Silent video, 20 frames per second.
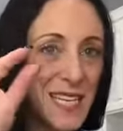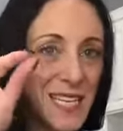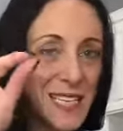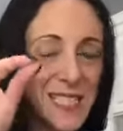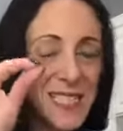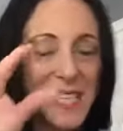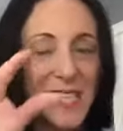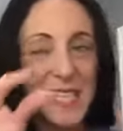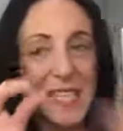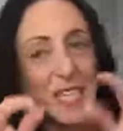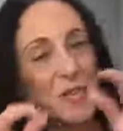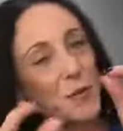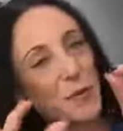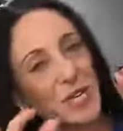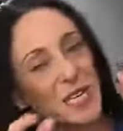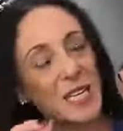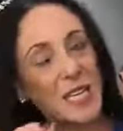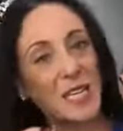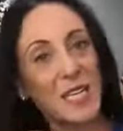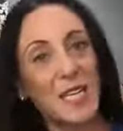teeny
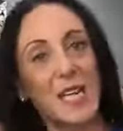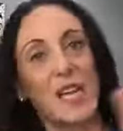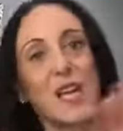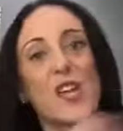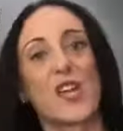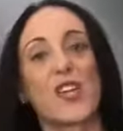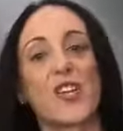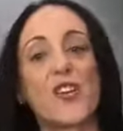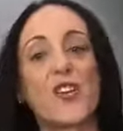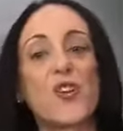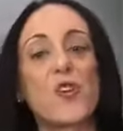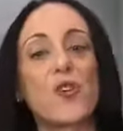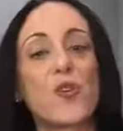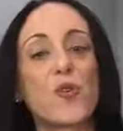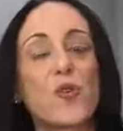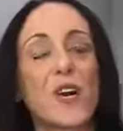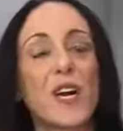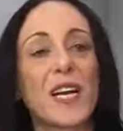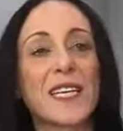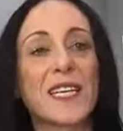weeny,
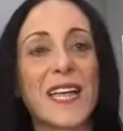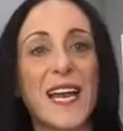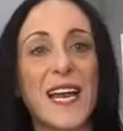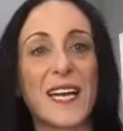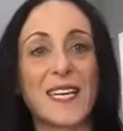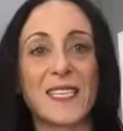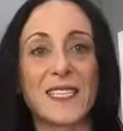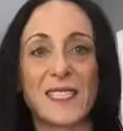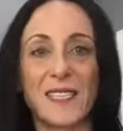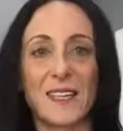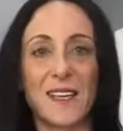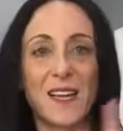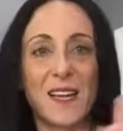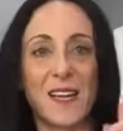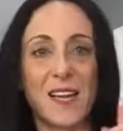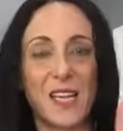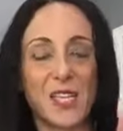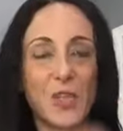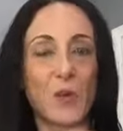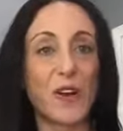you get
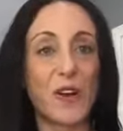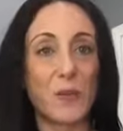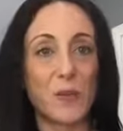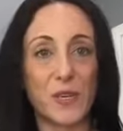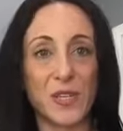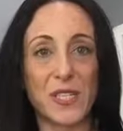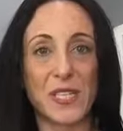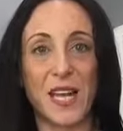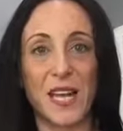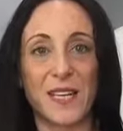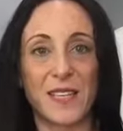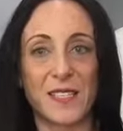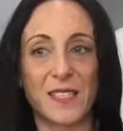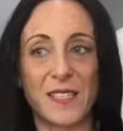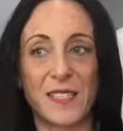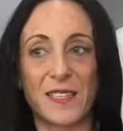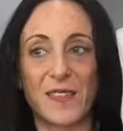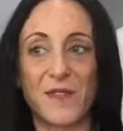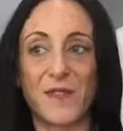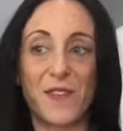a 20%
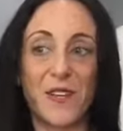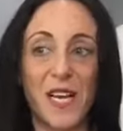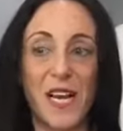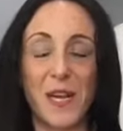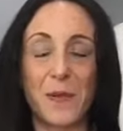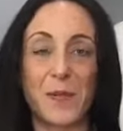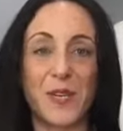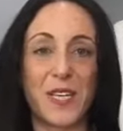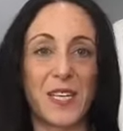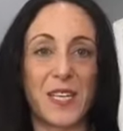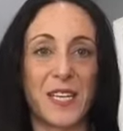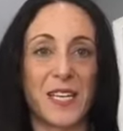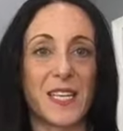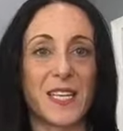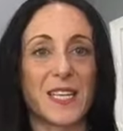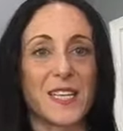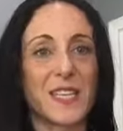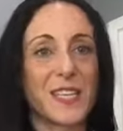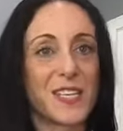VIP